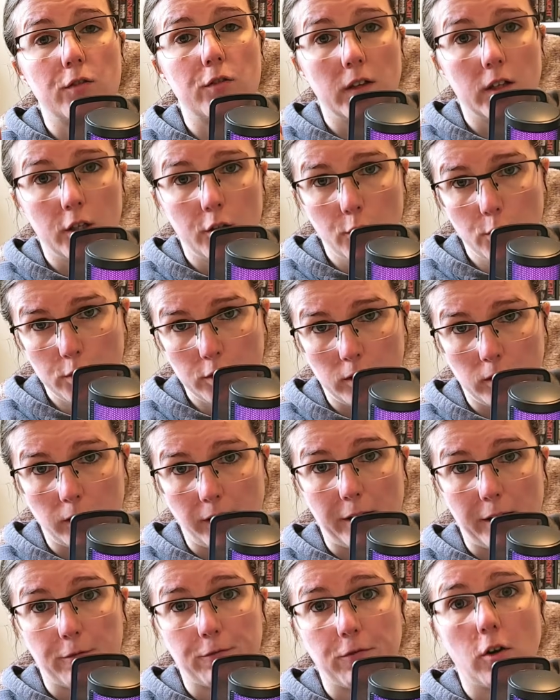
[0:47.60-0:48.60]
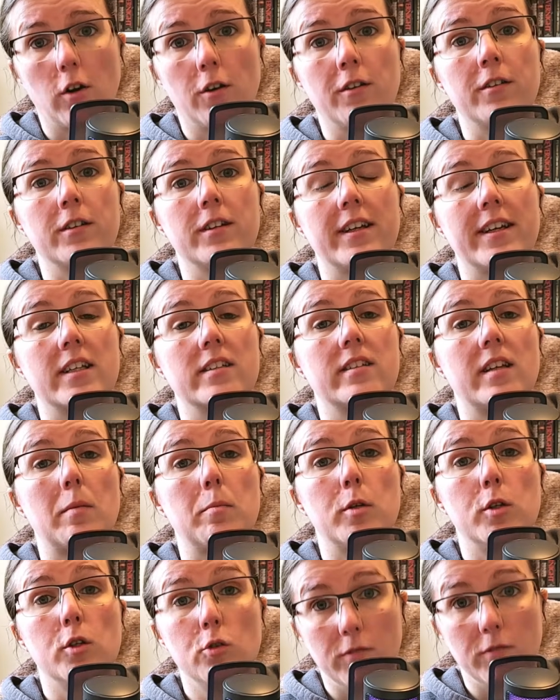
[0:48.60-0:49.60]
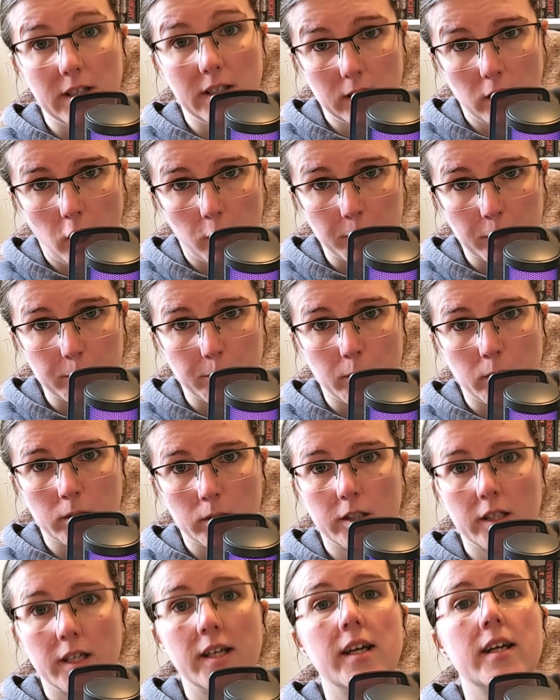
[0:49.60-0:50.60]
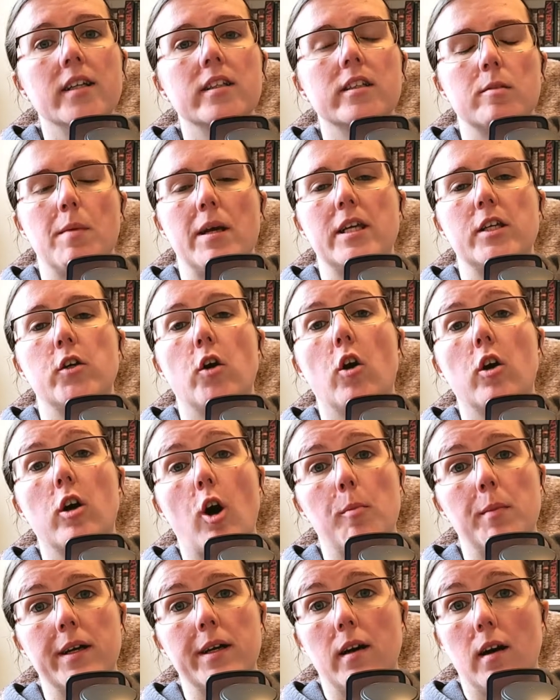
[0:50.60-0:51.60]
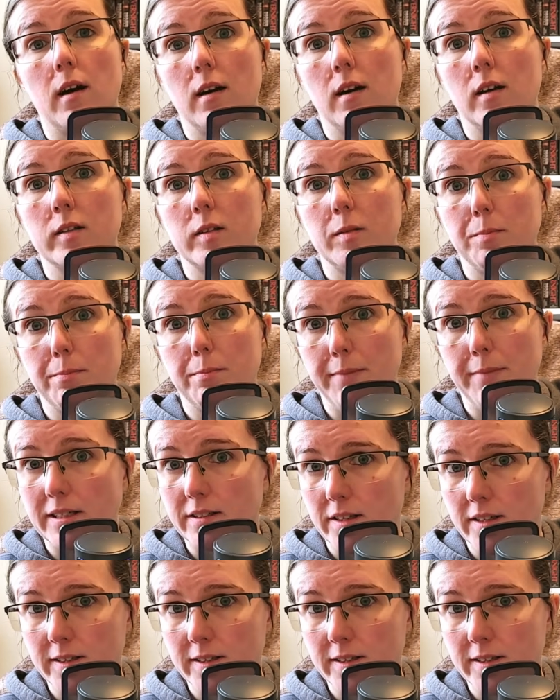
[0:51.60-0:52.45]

you to look out for the next time you read a comic book to make your comic art better.